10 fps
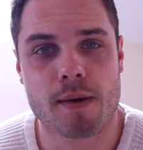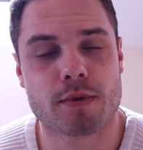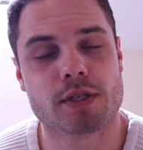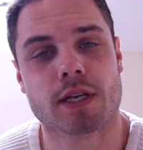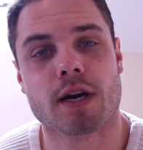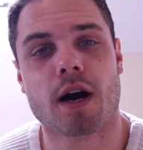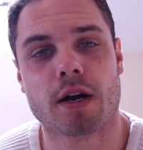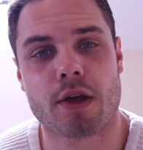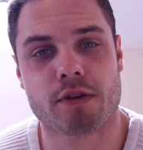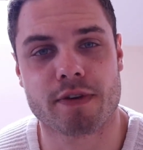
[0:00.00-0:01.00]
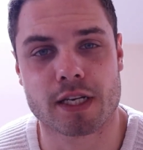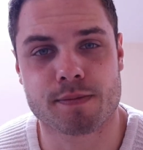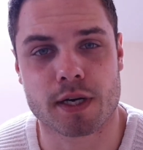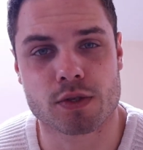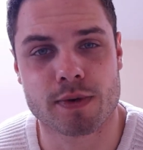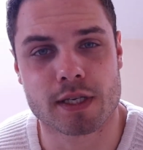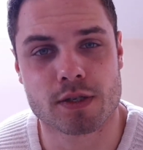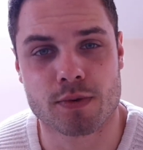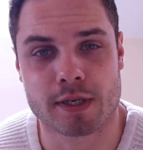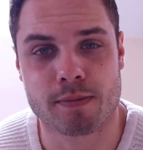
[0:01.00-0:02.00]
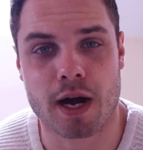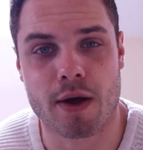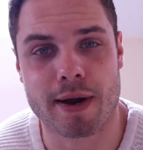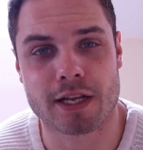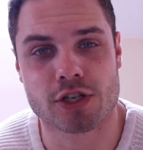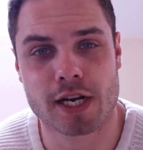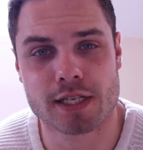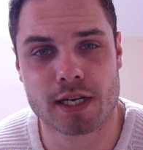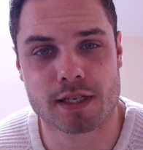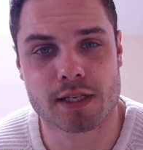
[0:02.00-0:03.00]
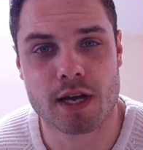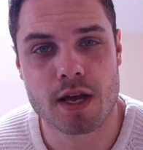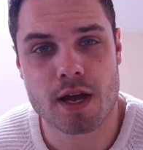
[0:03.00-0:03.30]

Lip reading: I'm using Cardio Defense by Swiss Bioenergetics.